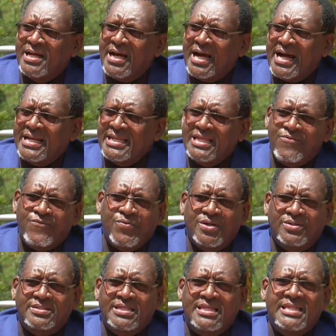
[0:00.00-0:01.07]
and they
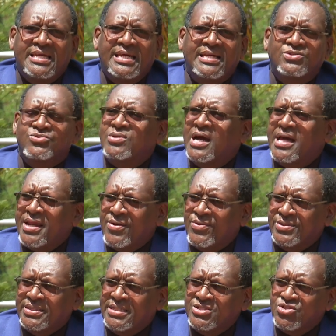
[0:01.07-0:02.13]
felt that they had to carry
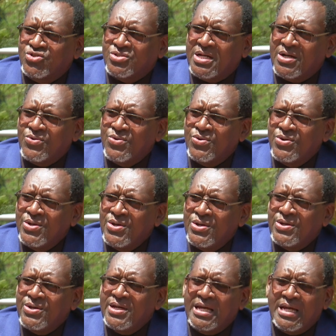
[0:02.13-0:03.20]
on the struggle.
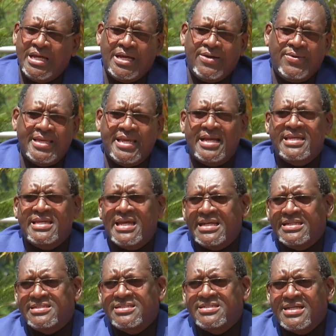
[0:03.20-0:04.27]
Waiyaki
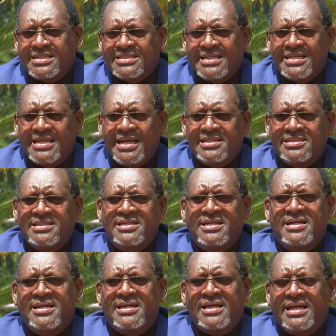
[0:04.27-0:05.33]
had started it.
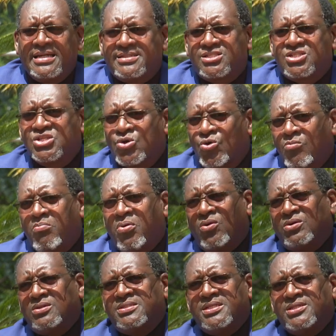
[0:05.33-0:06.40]
It
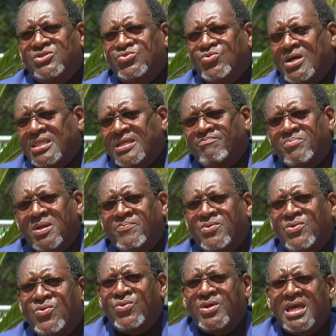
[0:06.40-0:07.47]
snowballed into other
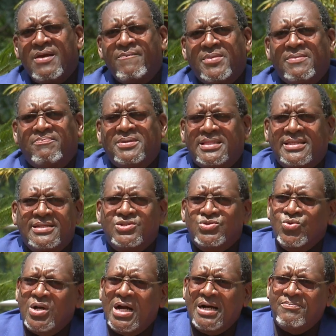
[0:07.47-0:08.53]
people came up and they
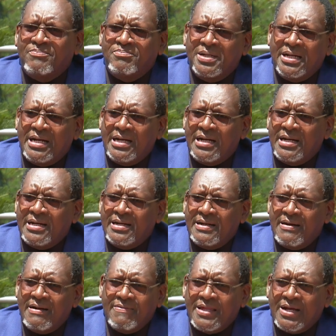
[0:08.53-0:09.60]
took up
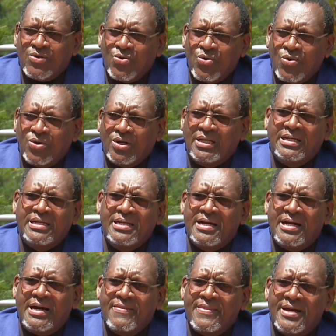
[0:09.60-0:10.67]
the call.
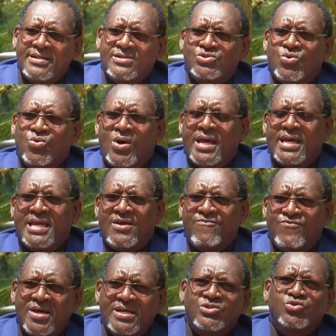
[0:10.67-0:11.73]
And that is why
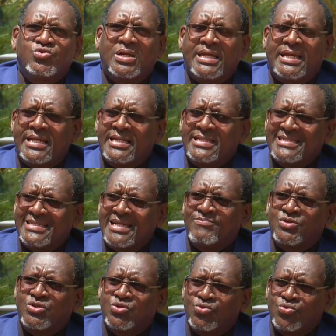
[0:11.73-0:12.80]
eventually it
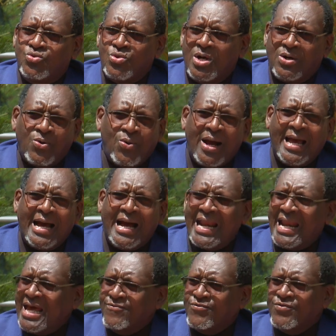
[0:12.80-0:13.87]
seemed to acquire a
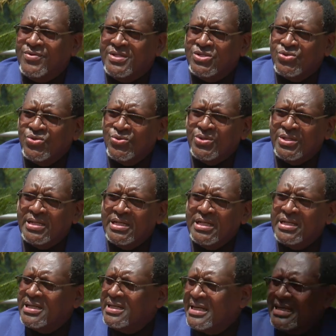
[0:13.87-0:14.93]
life of its own,
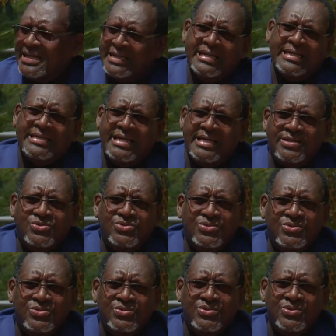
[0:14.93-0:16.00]
leading
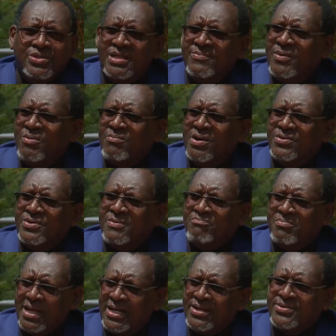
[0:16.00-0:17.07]
to the MauMau
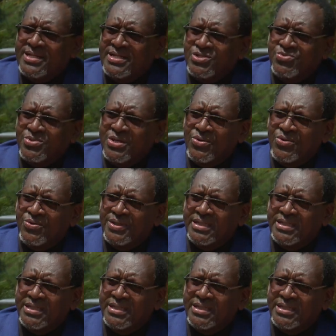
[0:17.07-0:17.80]
rebellion as we know